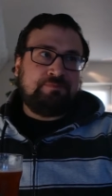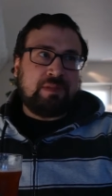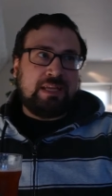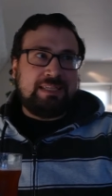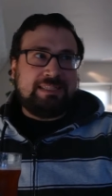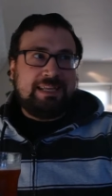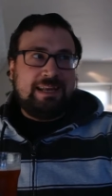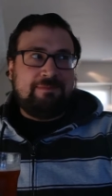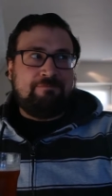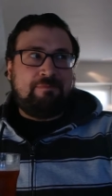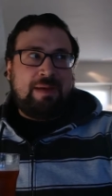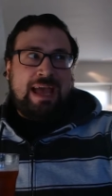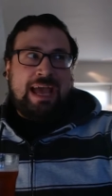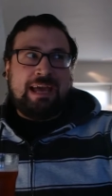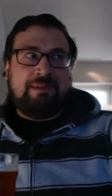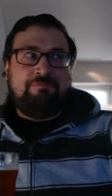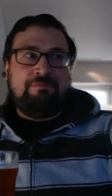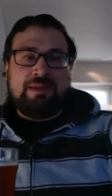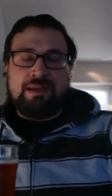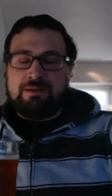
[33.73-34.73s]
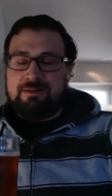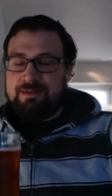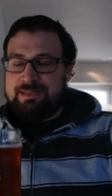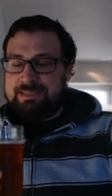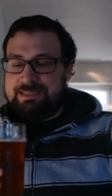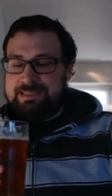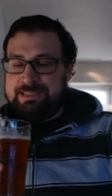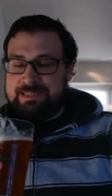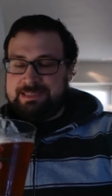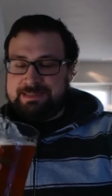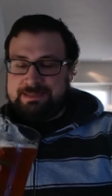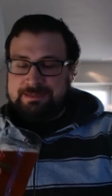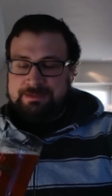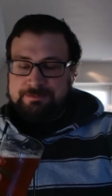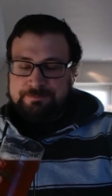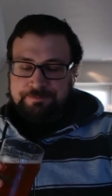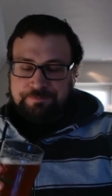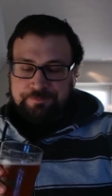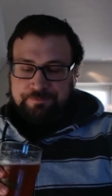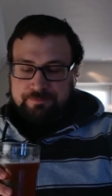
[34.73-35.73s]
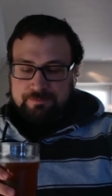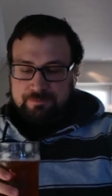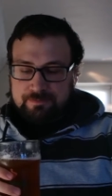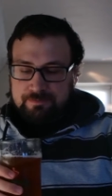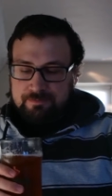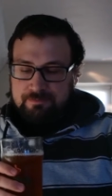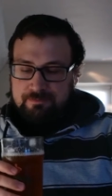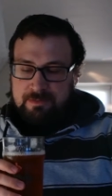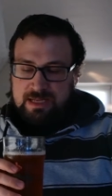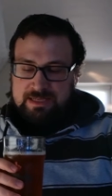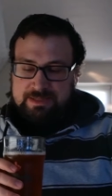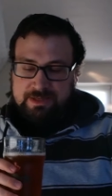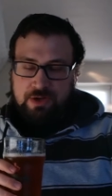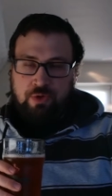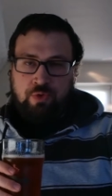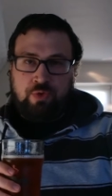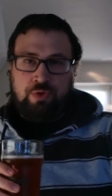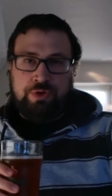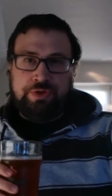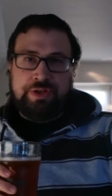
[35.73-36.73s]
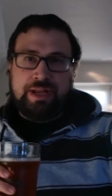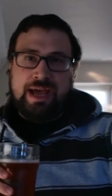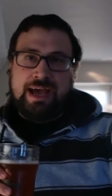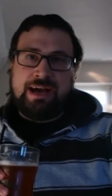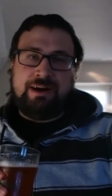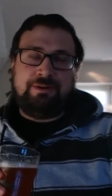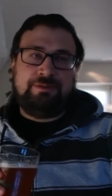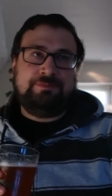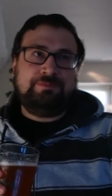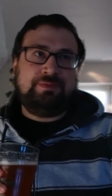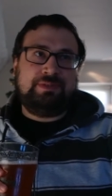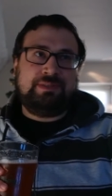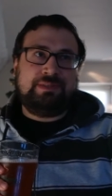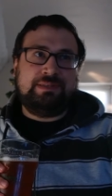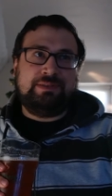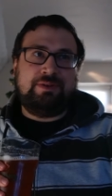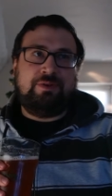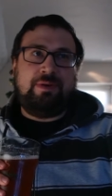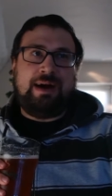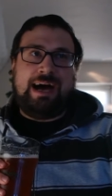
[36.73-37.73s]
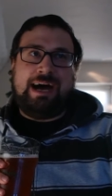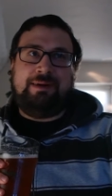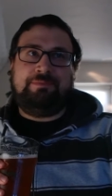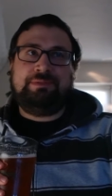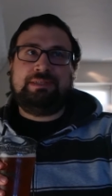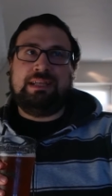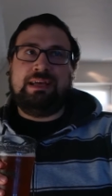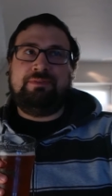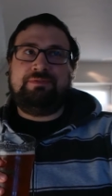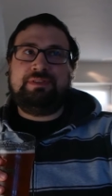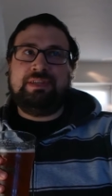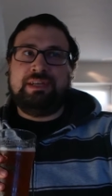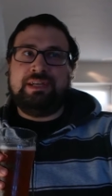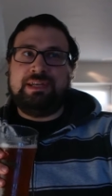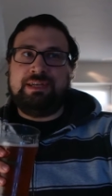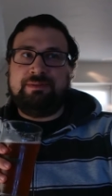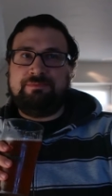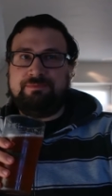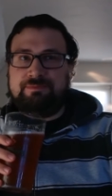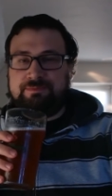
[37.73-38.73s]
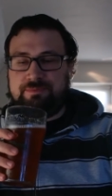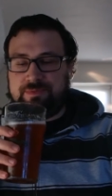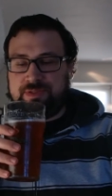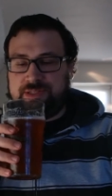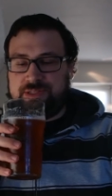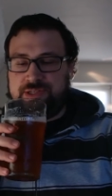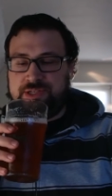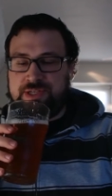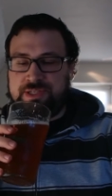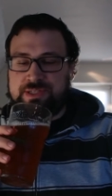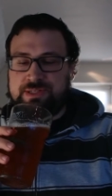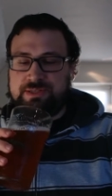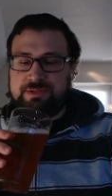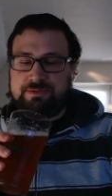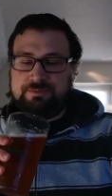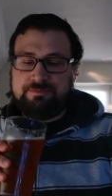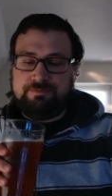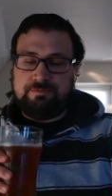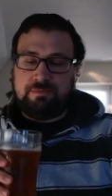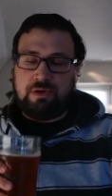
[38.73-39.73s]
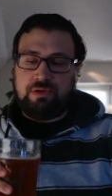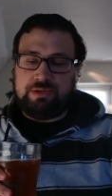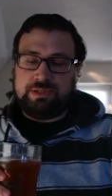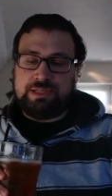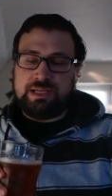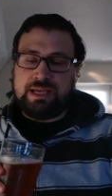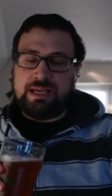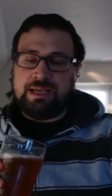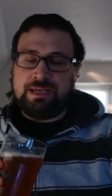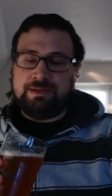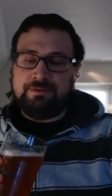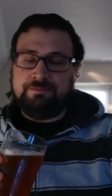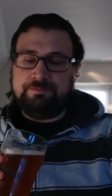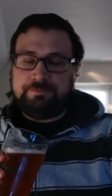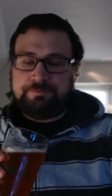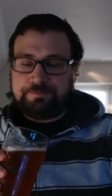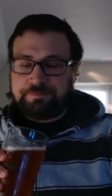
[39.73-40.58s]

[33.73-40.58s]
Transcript: it's not a bad beer. It's just it's old now. There's no hops left in it. It's just malty and